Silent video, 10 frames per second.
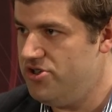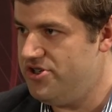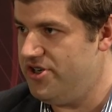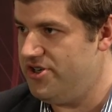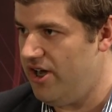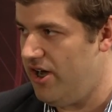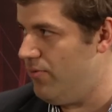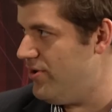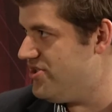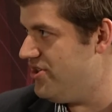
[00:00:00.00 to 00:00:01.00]
did uh,
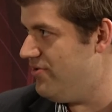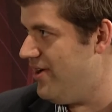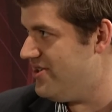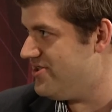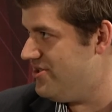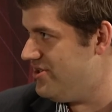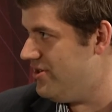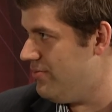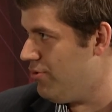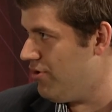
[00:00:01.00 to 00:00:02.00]
went to the US and did
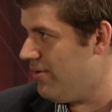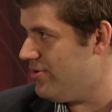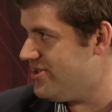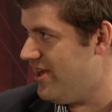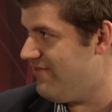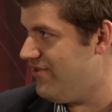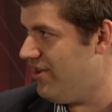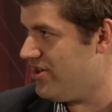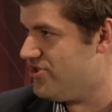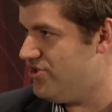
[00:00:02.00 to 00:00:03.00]
a program at Stanford
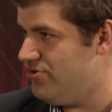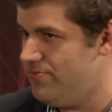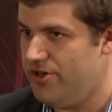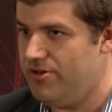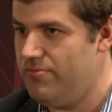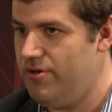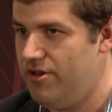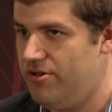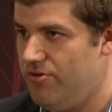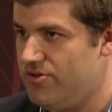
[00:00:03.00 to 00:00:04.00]
like Stu, but uh,
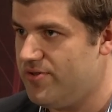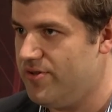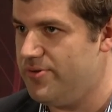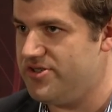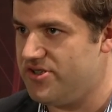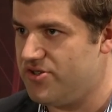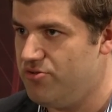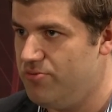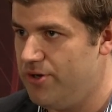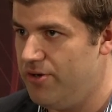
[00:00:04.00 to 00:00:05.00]
uh, also at the business
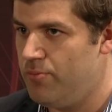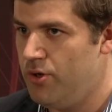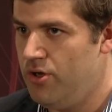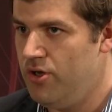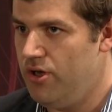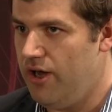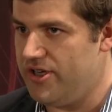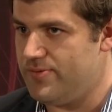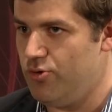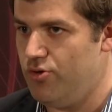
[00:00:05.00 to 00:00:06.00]
school. But I
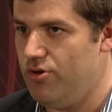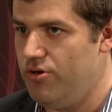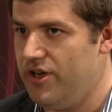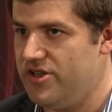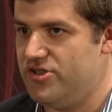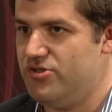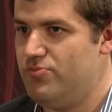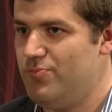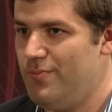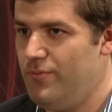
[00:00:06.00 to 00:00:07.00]
guess more, I guess
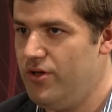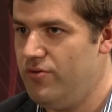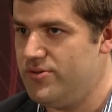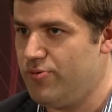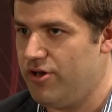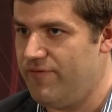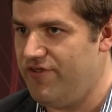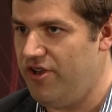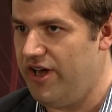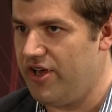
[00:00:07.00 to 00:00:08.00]
it was a program
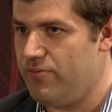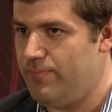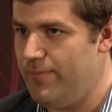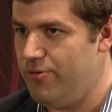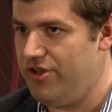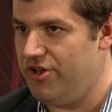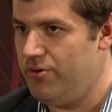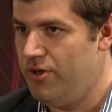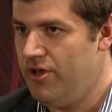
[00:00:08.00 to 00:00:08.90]
for like people that